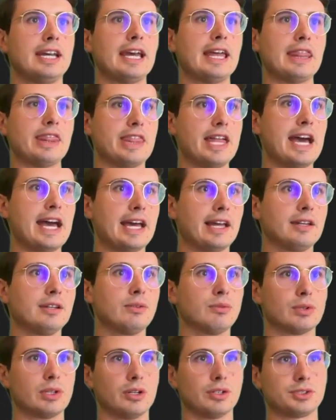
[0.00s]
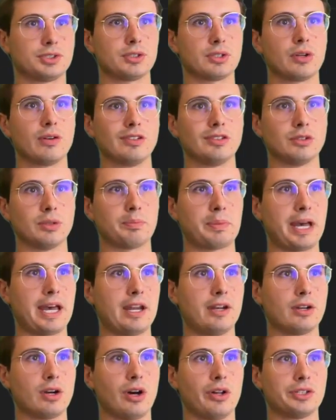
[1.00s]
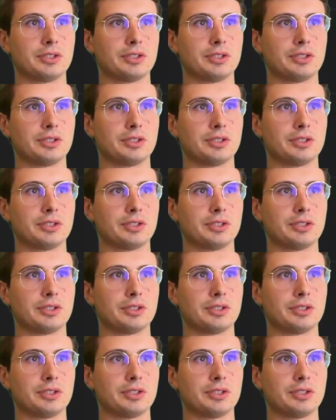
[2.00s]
And then we're also going to append all